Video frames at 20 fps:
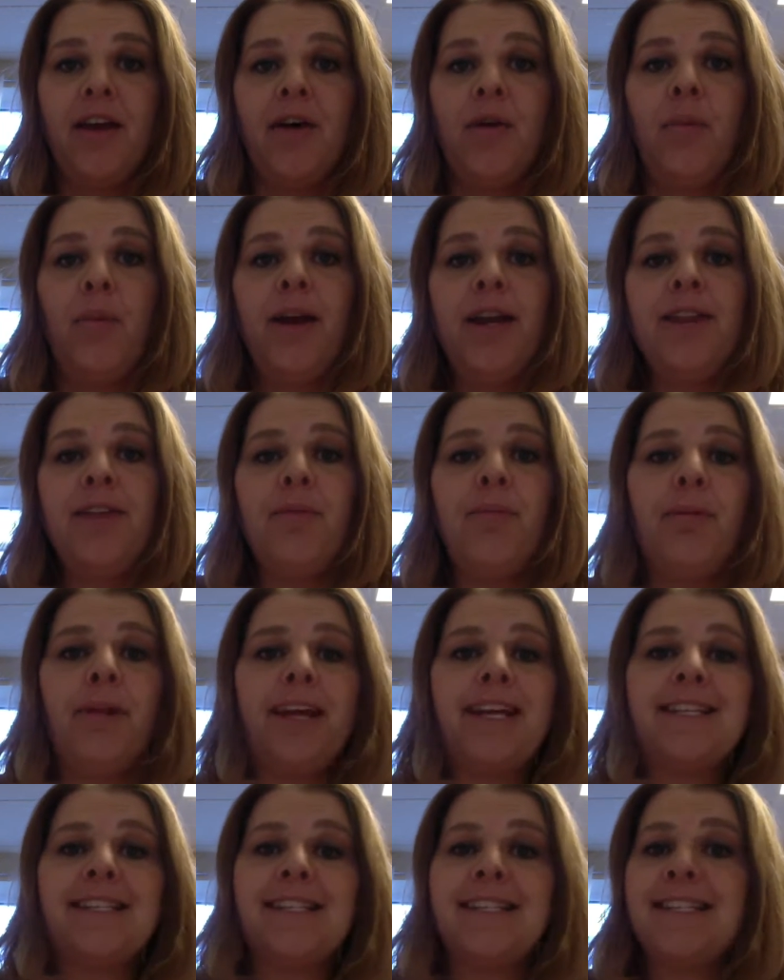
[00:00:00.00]
One of the
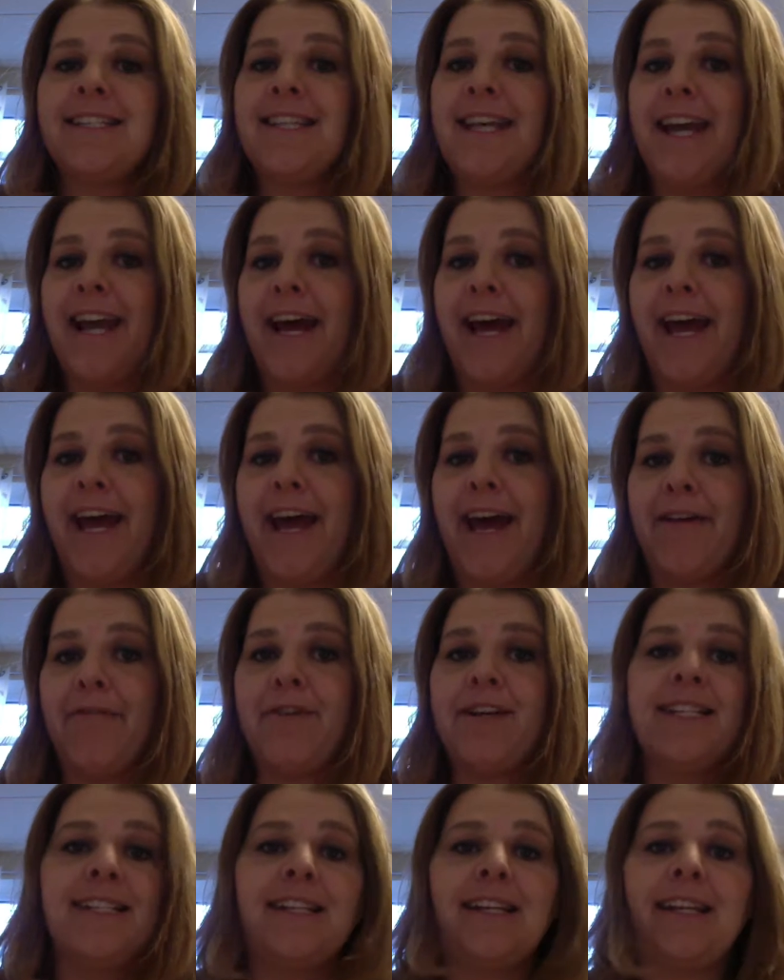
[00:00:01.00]
places that I have
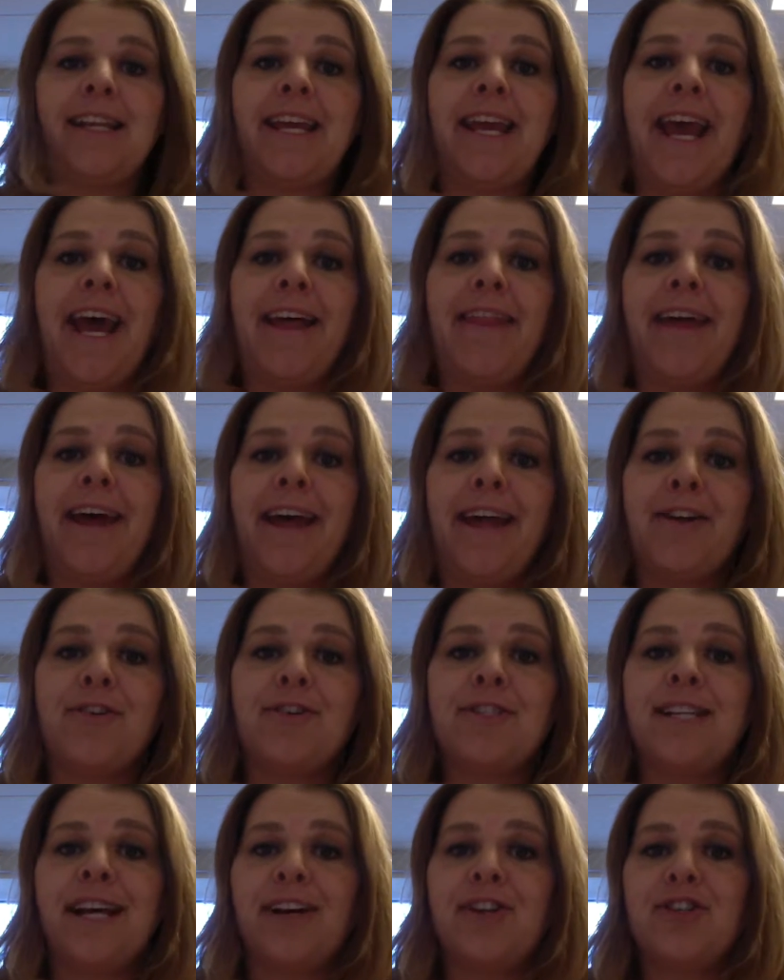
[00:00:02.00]
recently had that
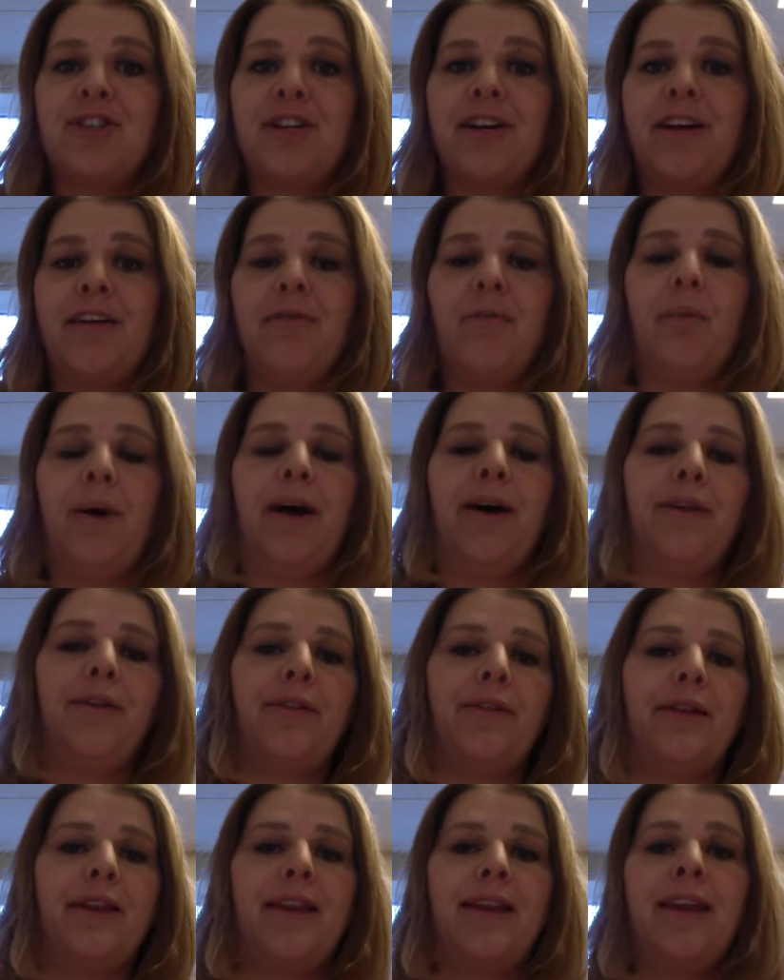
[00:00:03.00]
intersection of
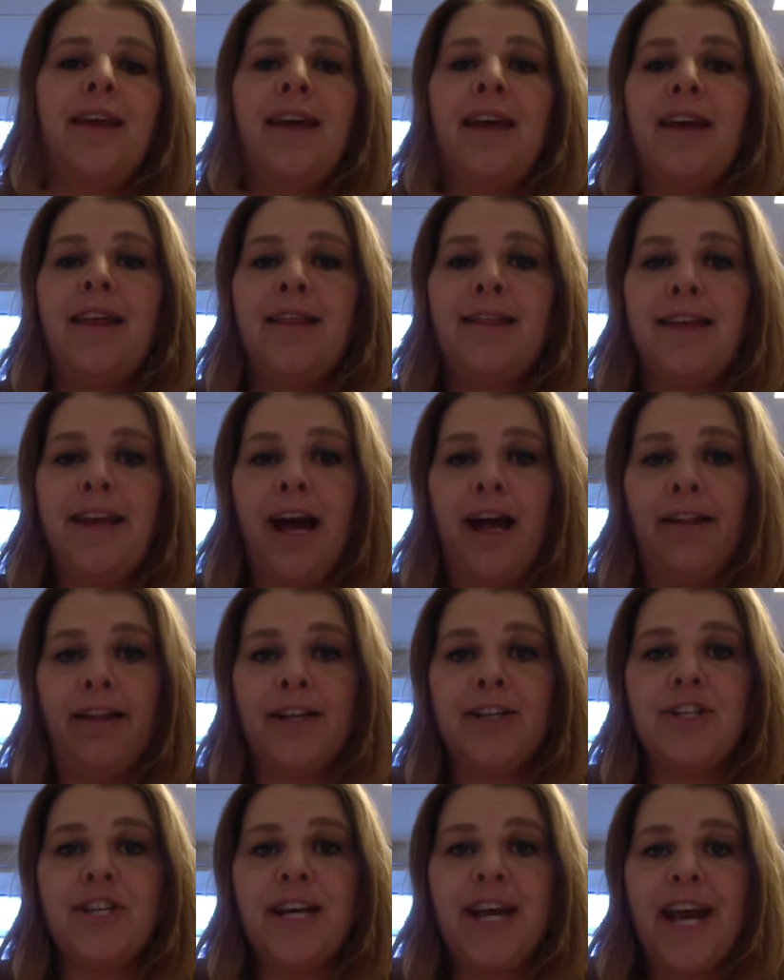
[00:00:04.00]
wealth and
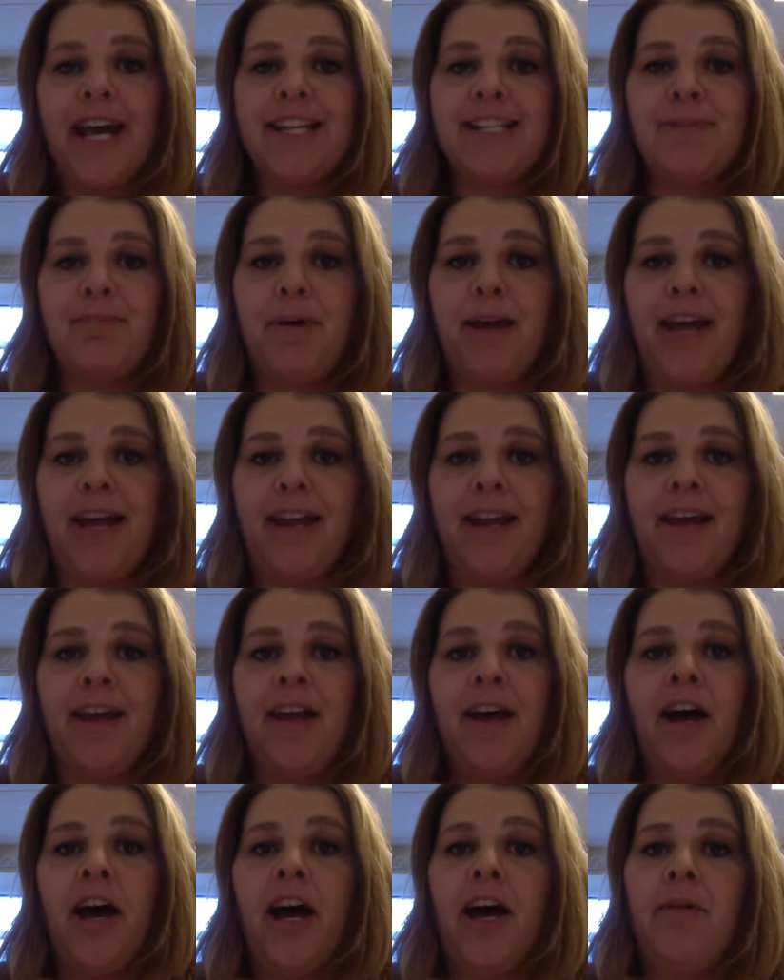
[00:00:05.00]
theology has been
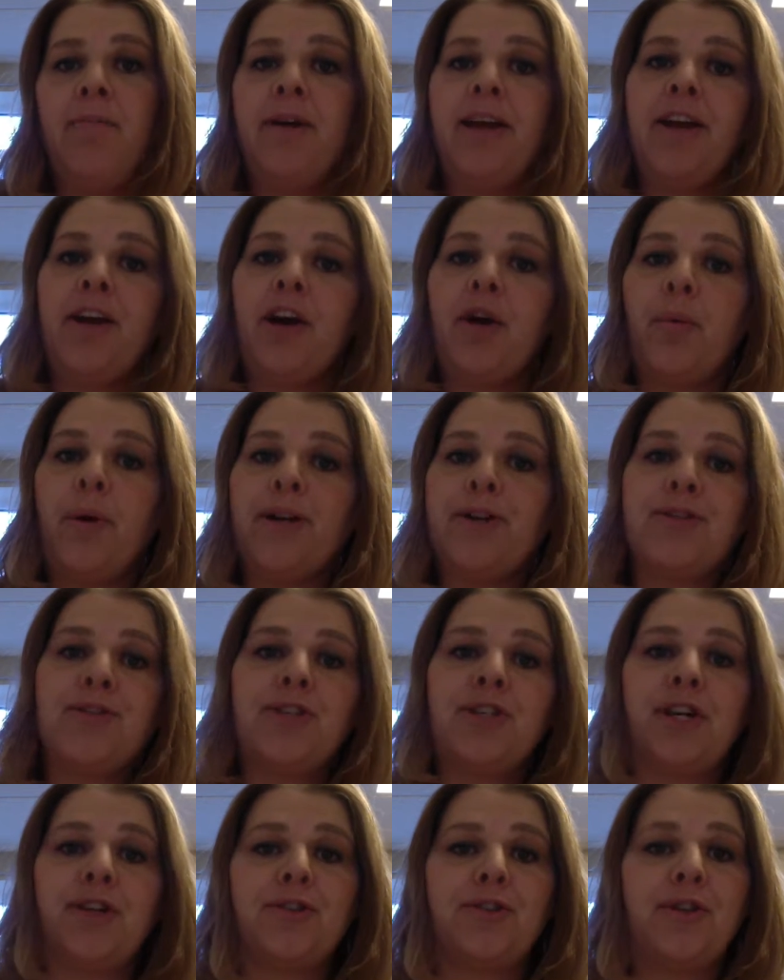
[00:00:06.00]
um, in our winter
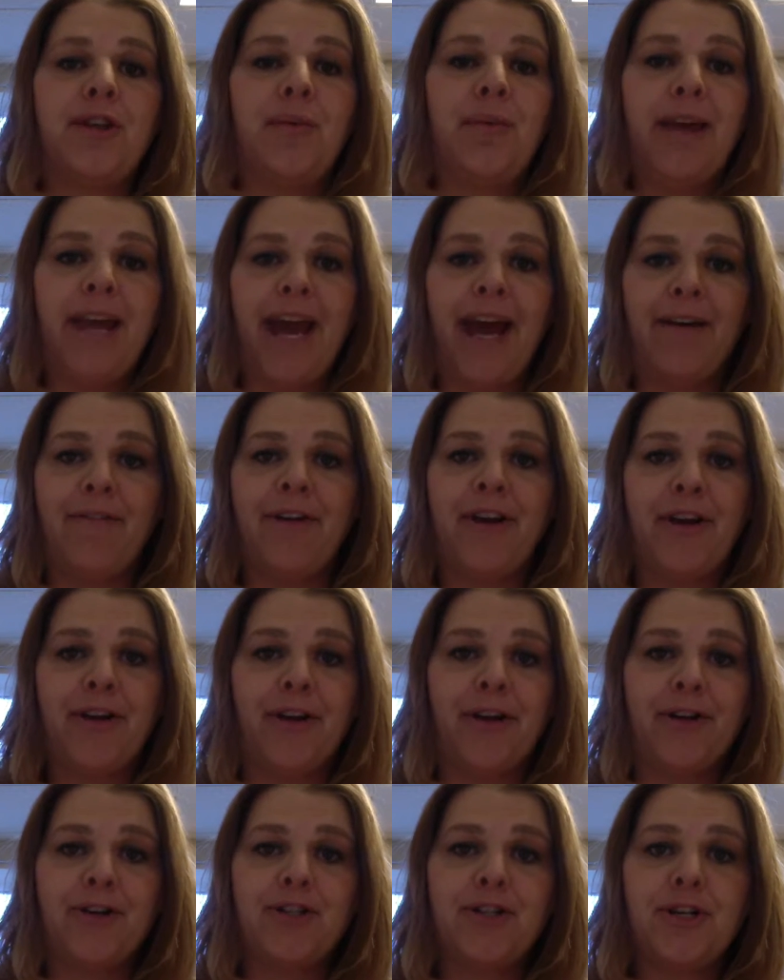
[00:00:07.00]
shelter that we have here
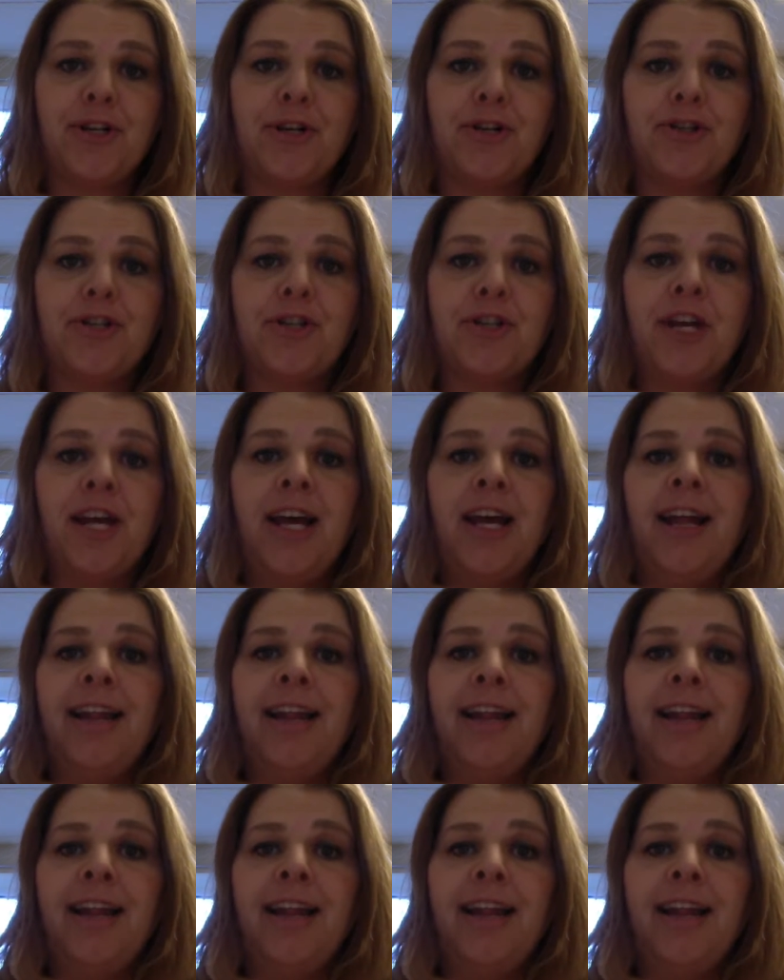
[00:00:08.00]
in our church.